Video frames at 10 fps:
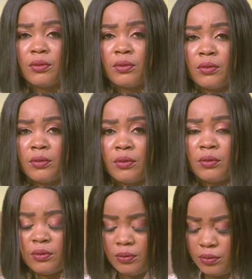
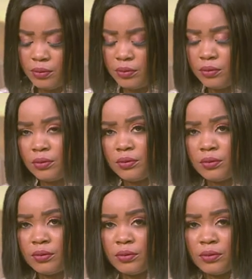
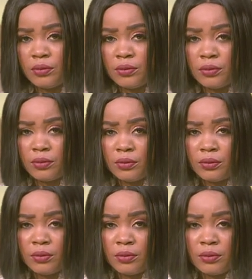
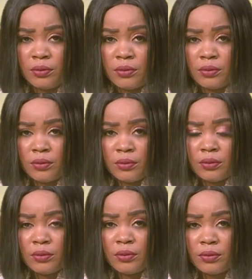
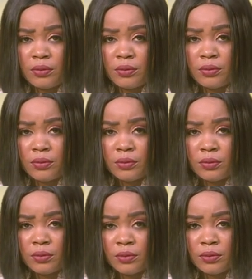No words are spoken by the person on screen.